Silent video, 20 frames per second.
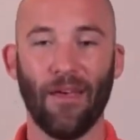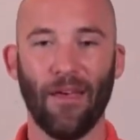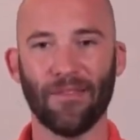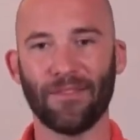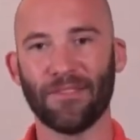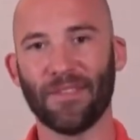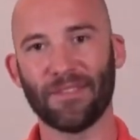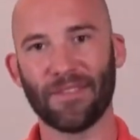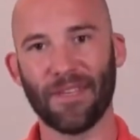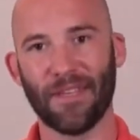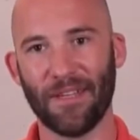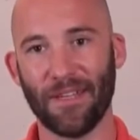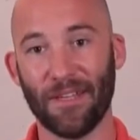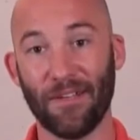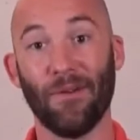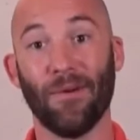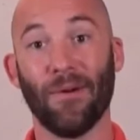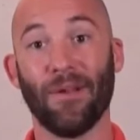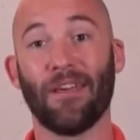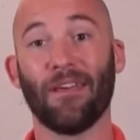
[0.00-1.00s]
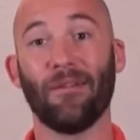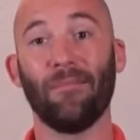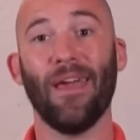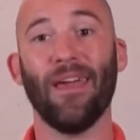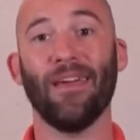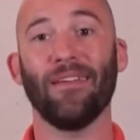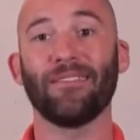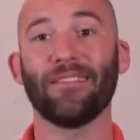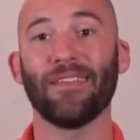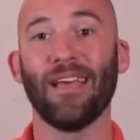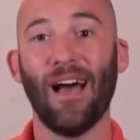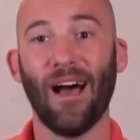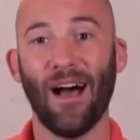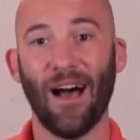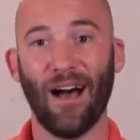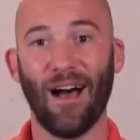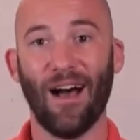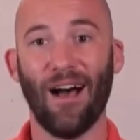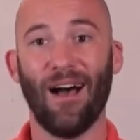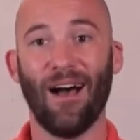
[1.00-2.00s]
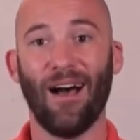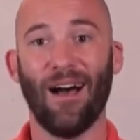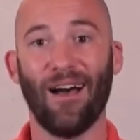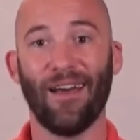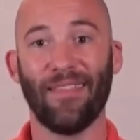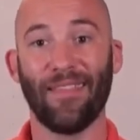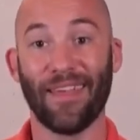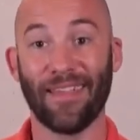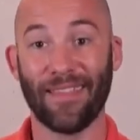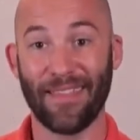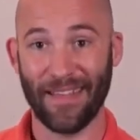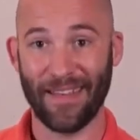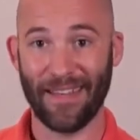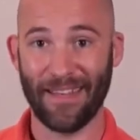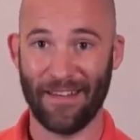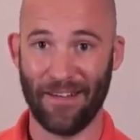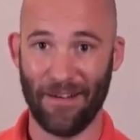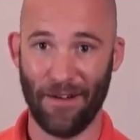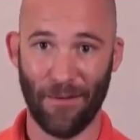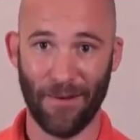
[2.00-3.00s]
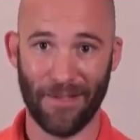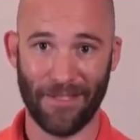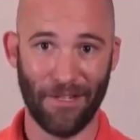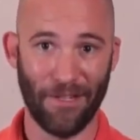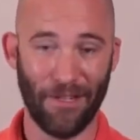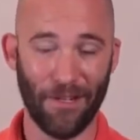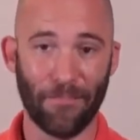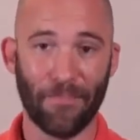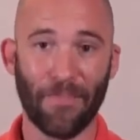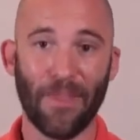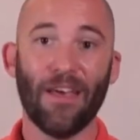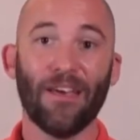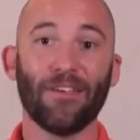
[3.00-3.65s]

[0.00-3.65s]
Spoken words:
And since they didn't know any commands, they didn't know what to do.